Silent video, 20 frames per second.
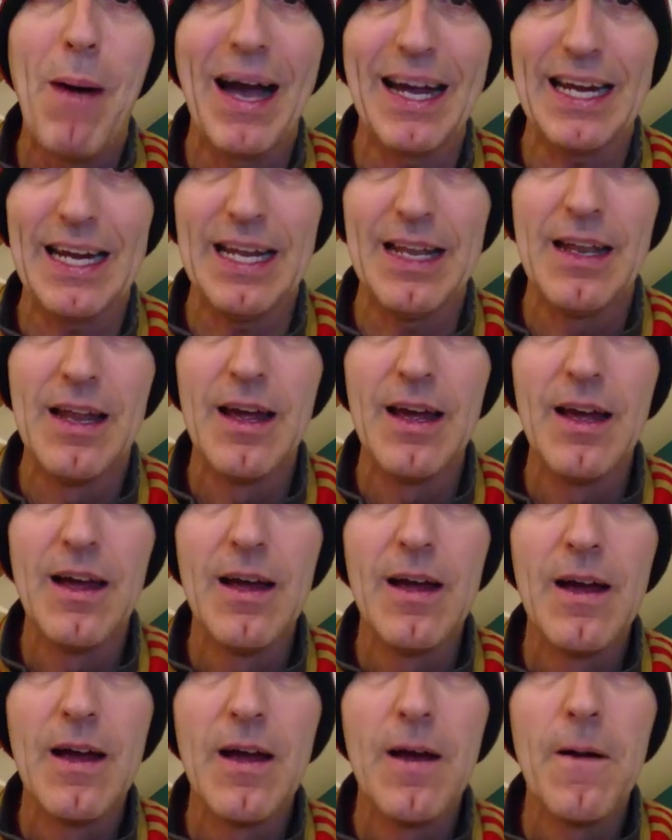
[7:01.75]
back in.
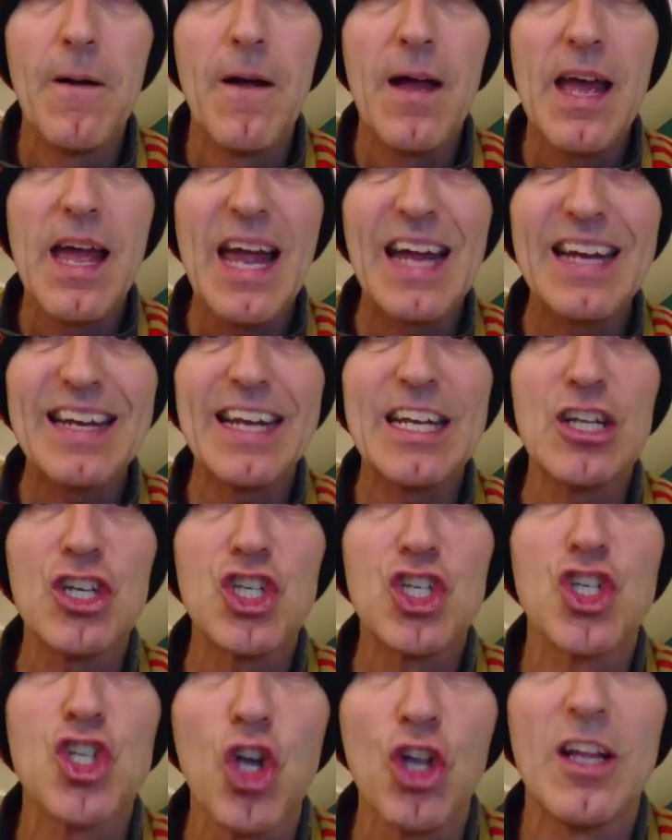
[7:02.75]
And get a
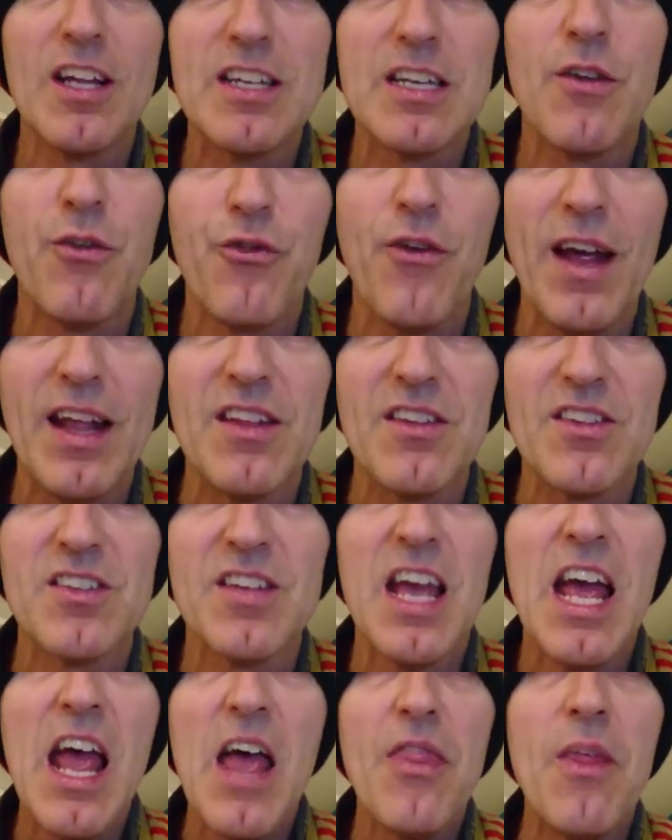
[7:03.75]
solid
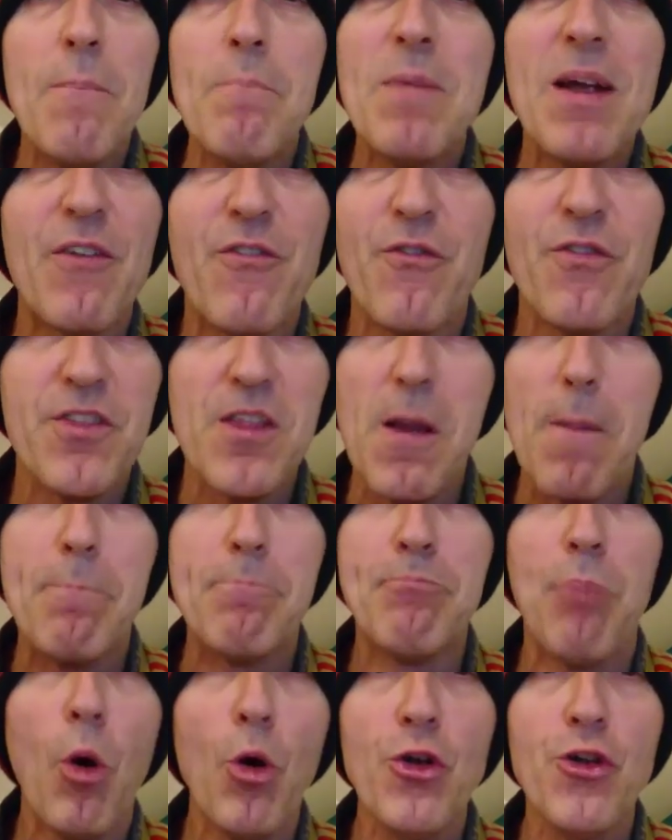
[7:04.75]
defence. The
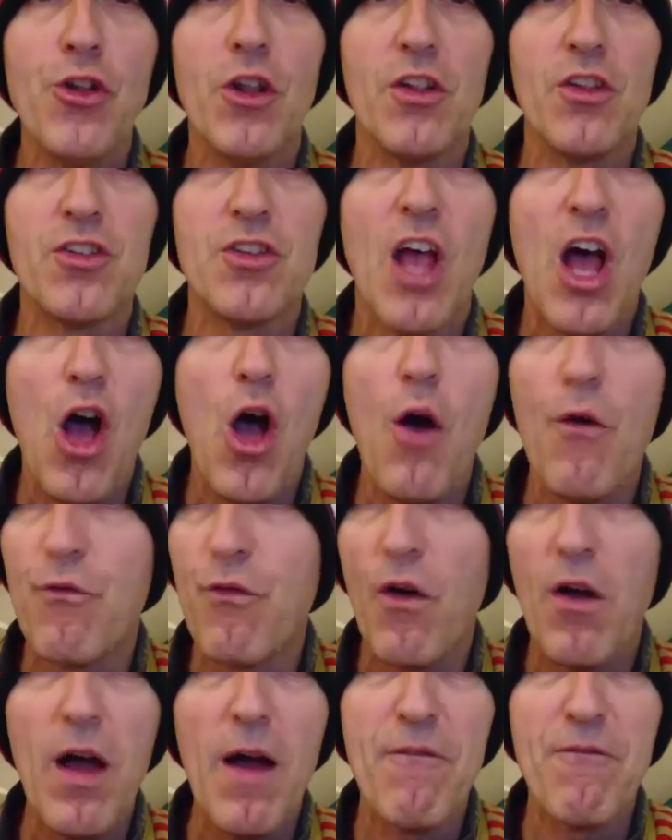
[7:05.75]
abundance
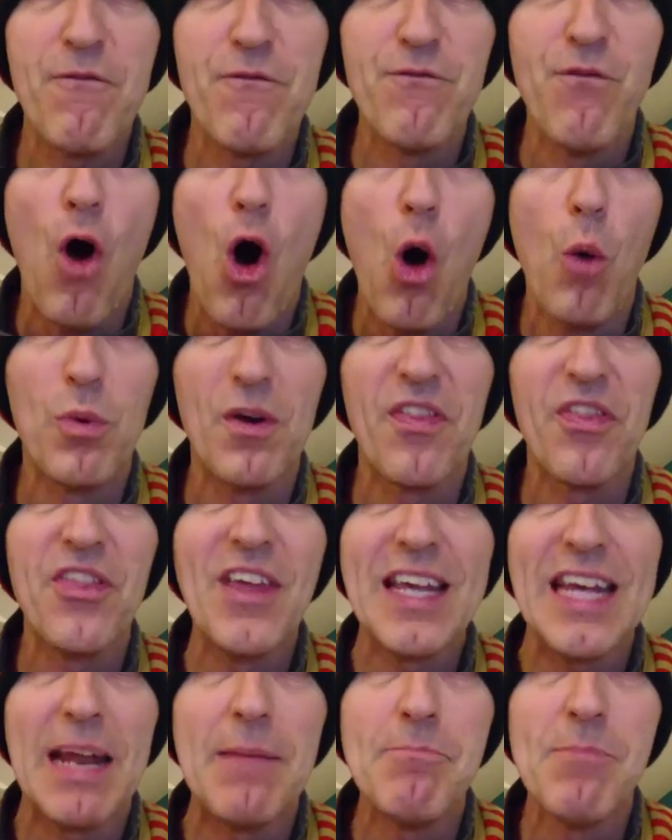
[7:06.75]
of
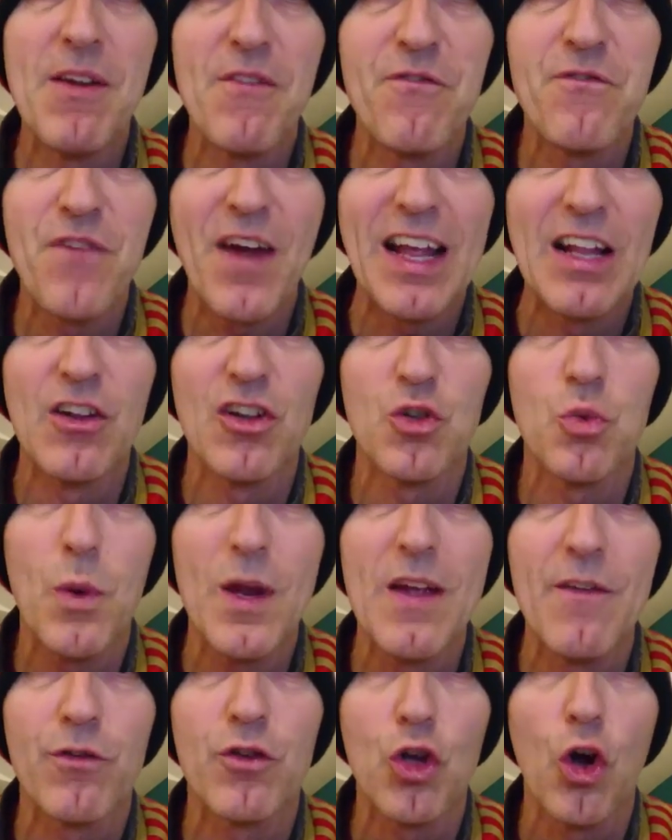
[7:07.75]
forward-thinking midfielders
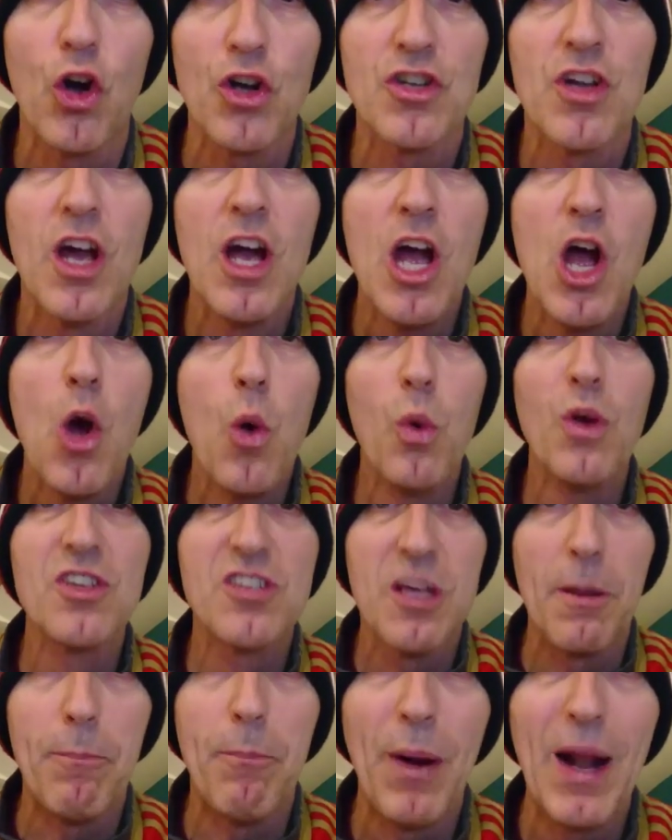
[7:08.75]
we have got will
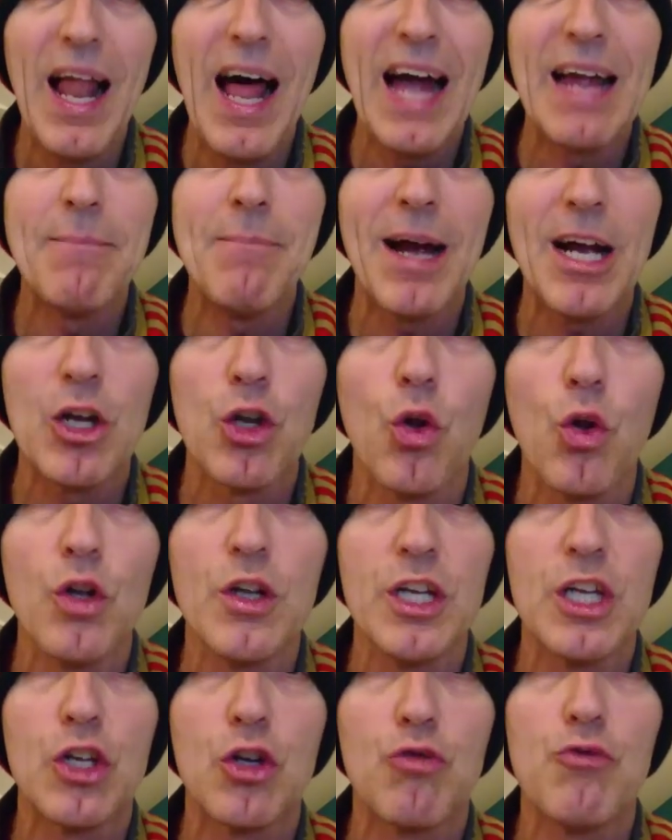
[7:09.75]
supply
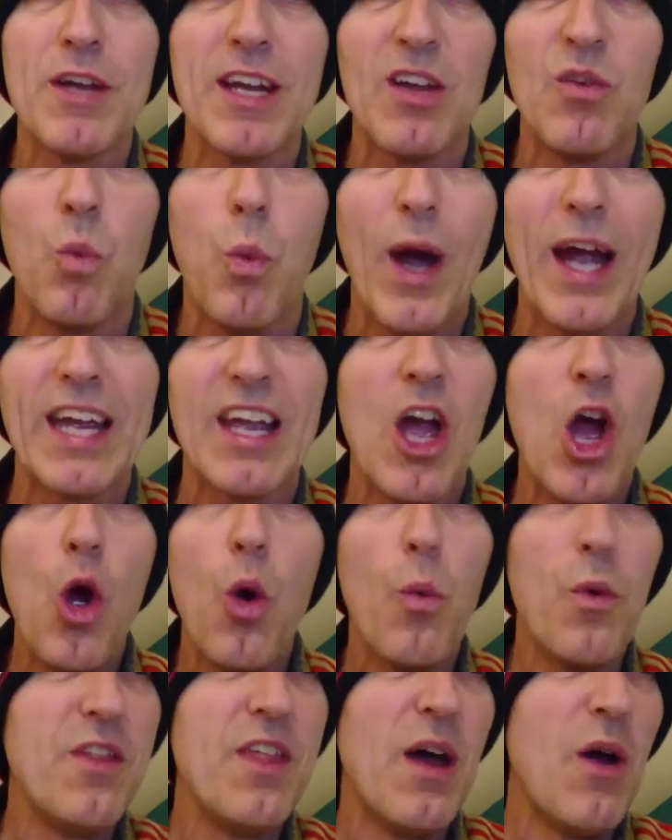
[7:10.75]
McNulty, Greg and Wyke
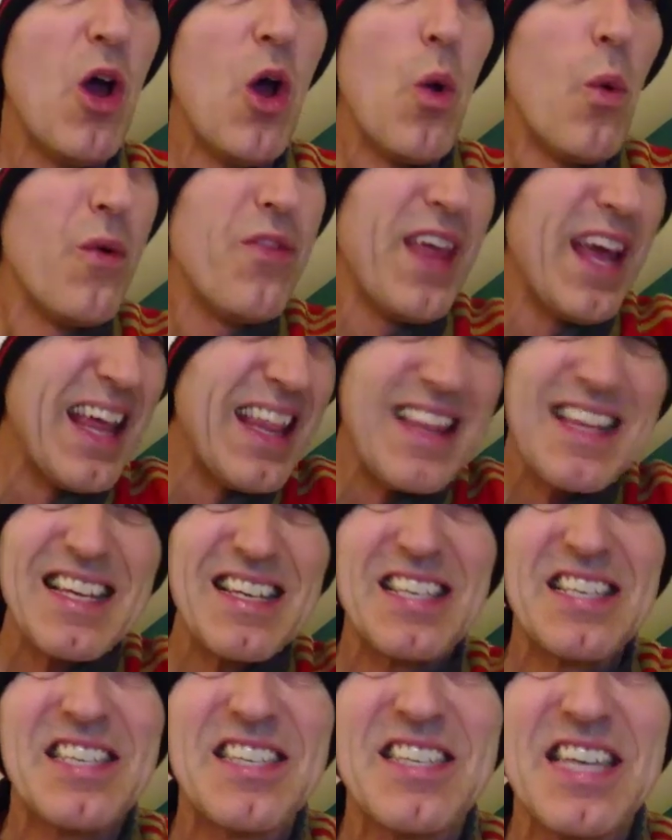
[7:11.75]
with the
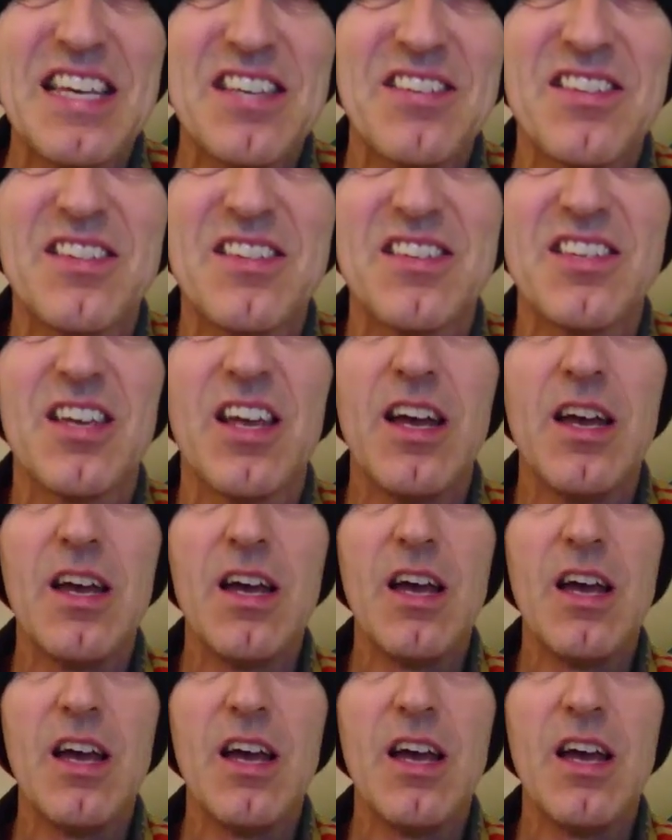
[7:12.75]
assists.